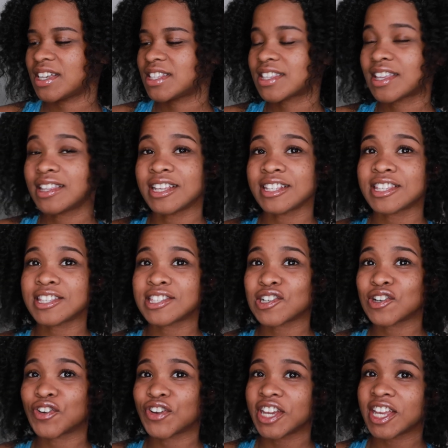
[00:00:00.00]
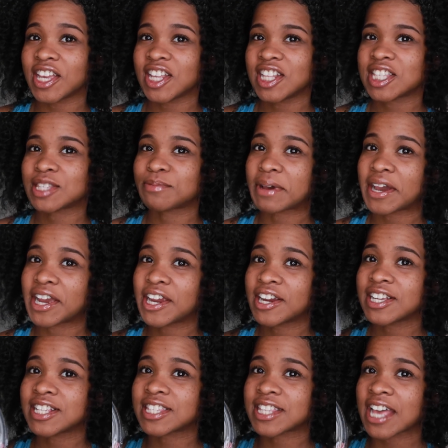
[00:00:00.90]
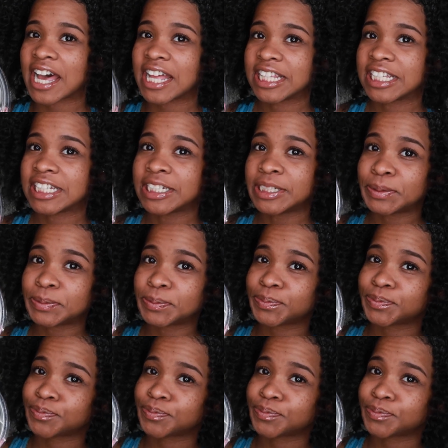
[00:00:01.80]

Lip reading: So this is a Greek inspired salad.